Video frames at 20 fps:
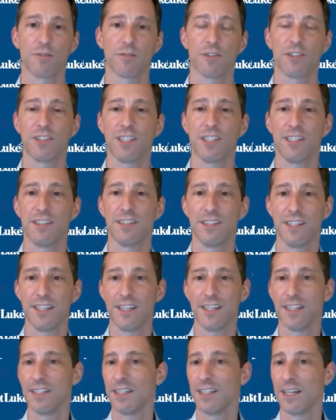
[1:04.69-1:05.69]
for CT
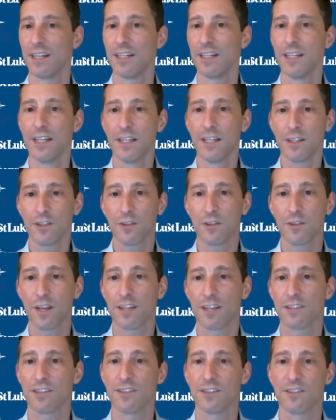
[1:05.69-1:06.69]
in
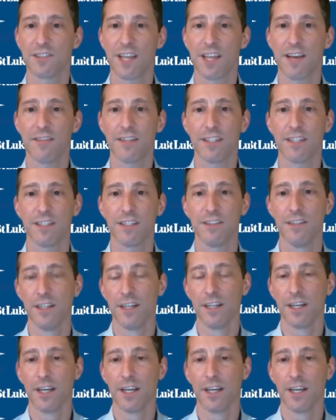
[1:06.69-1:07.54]
2007.